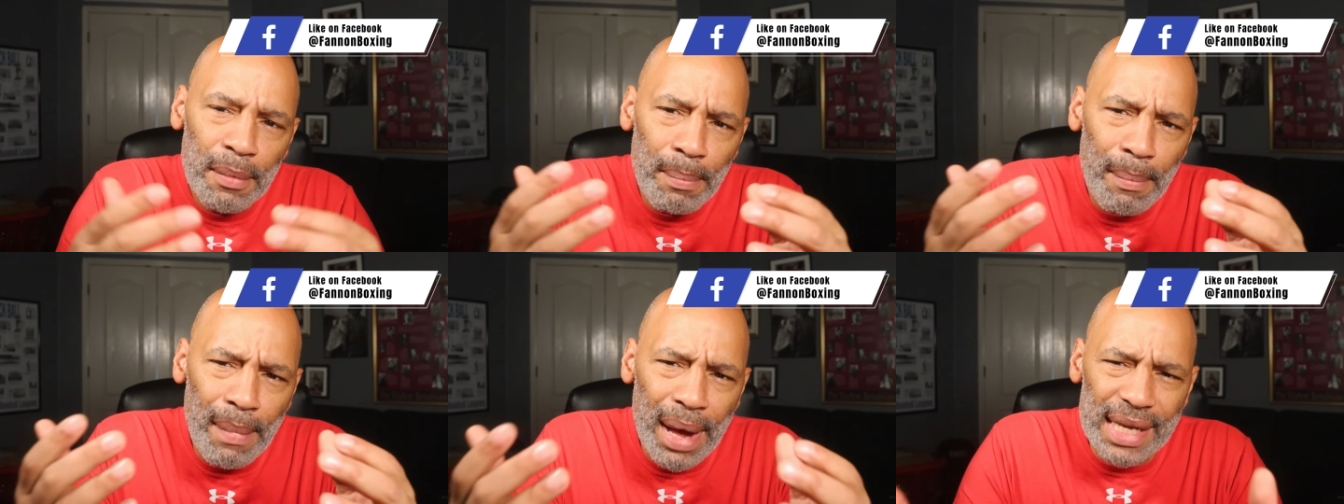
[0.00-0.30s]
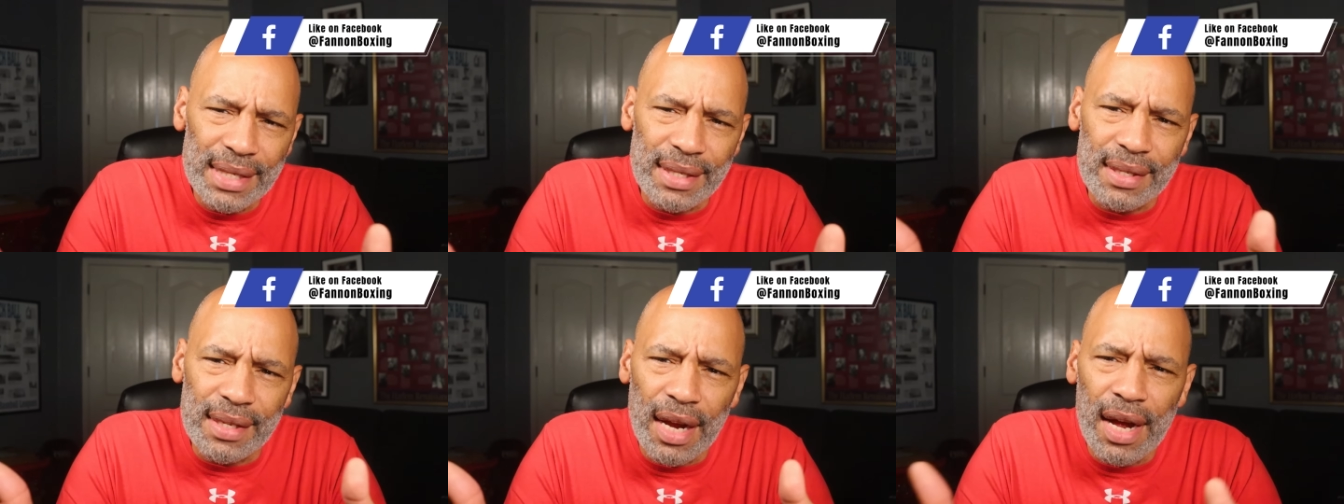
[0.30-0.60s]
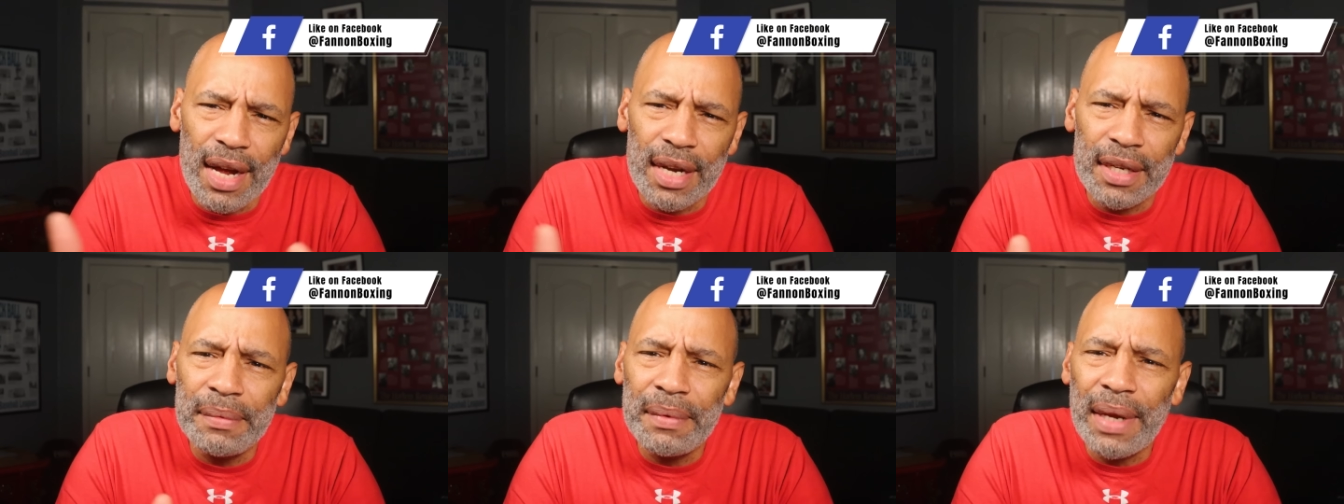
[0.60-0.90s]
My
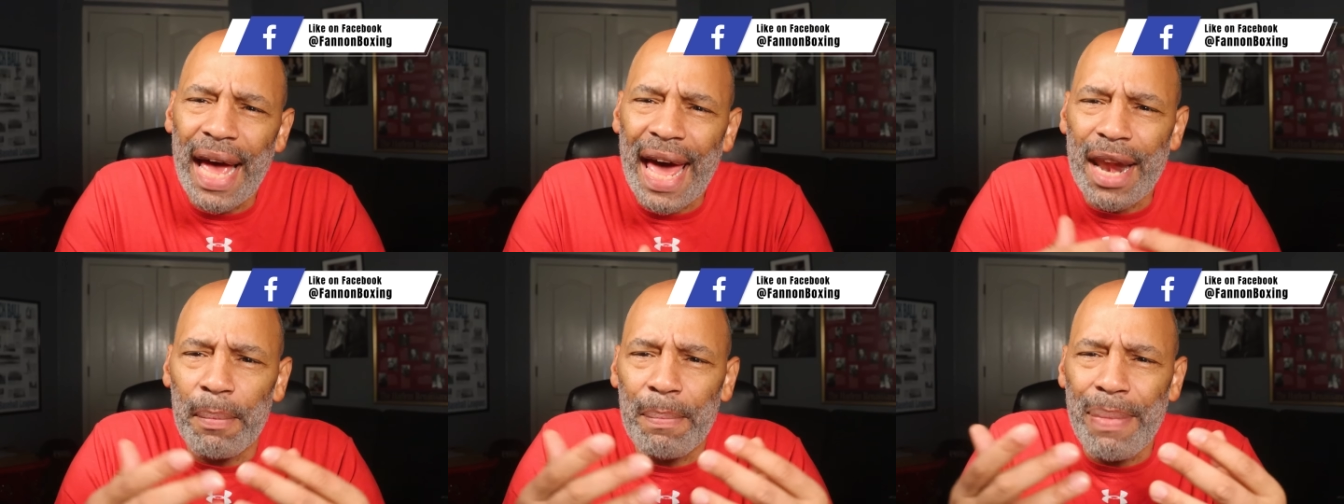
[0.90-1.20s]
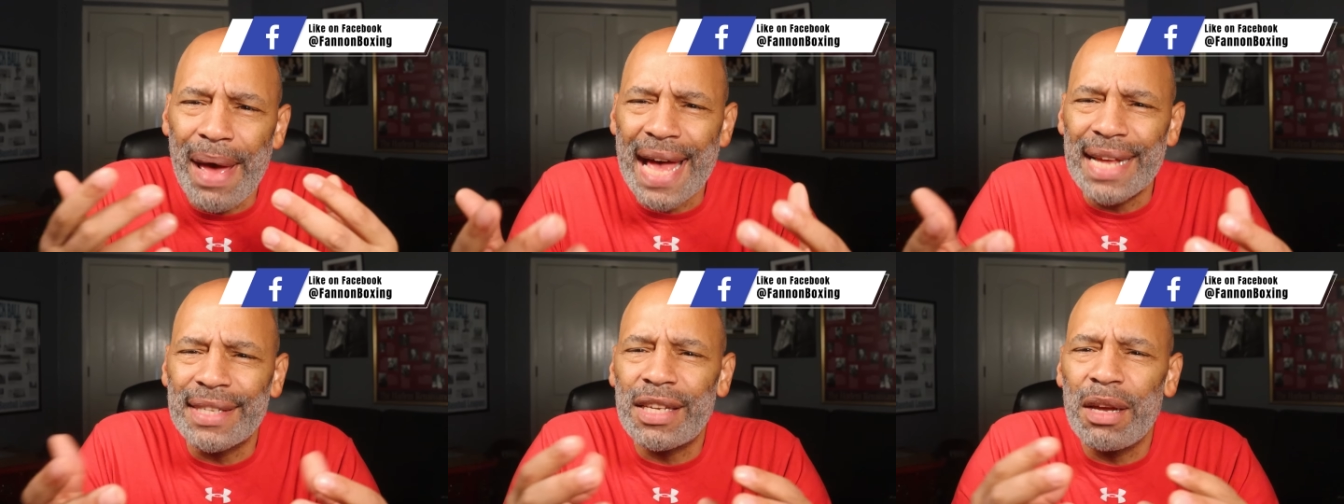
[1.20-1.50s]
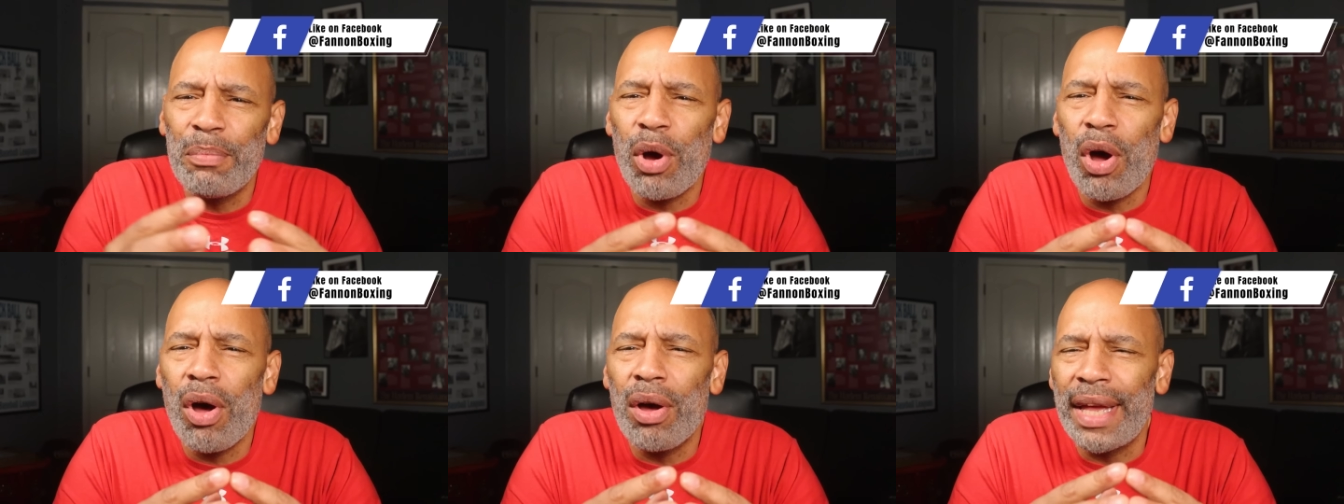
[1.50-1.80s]
son had a
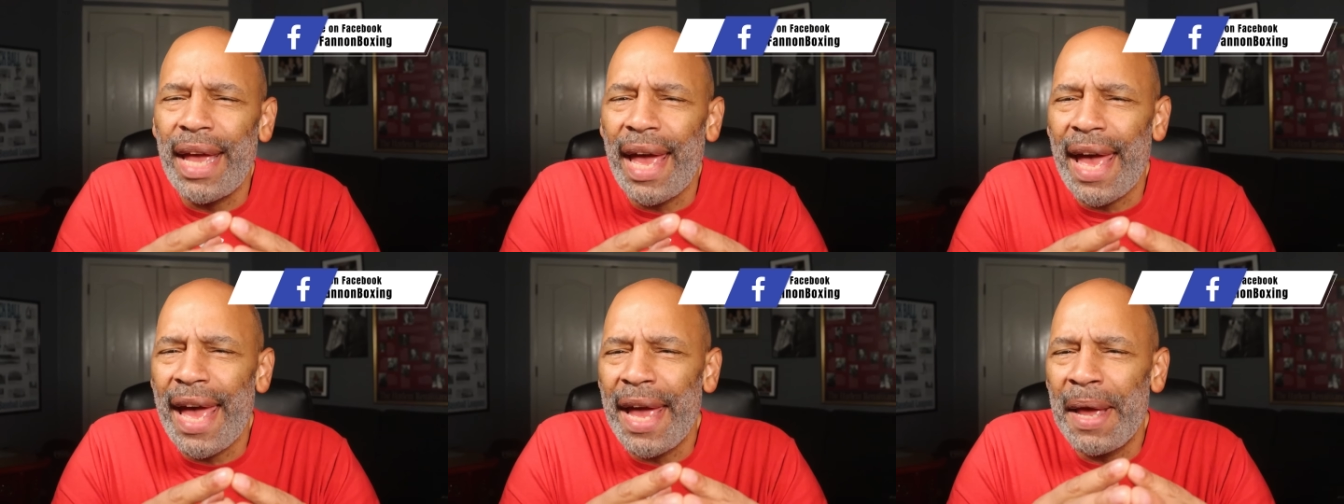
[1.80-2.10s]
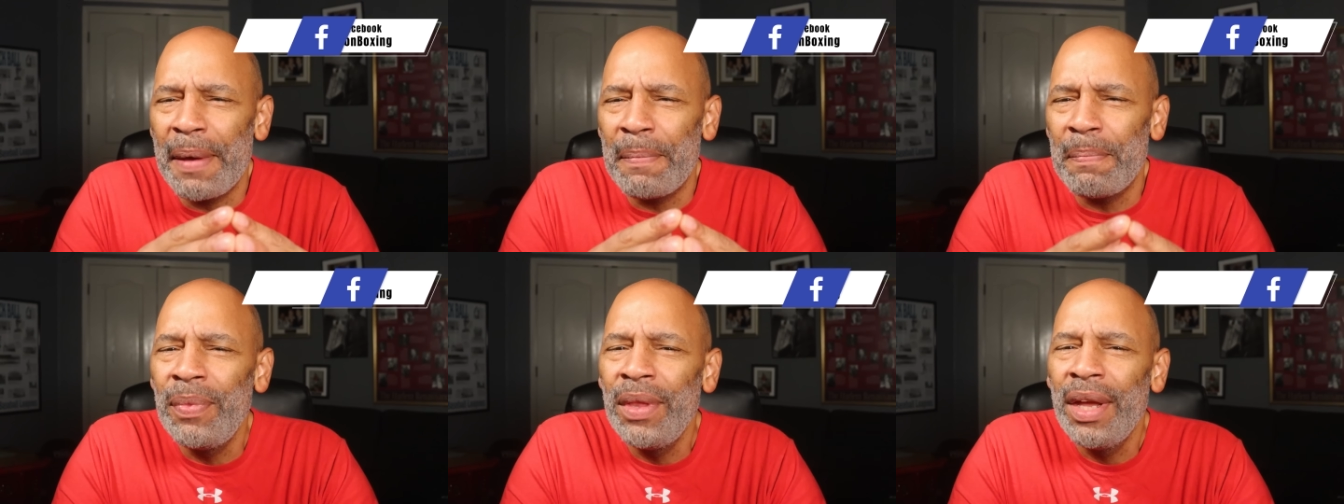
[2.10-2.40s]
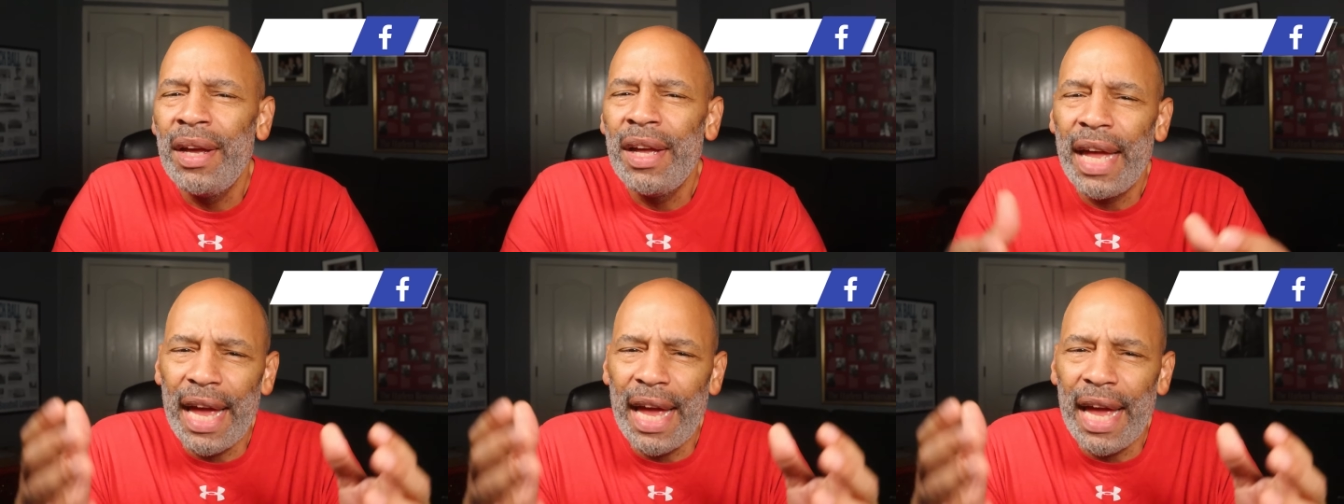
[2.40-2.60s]
basketball game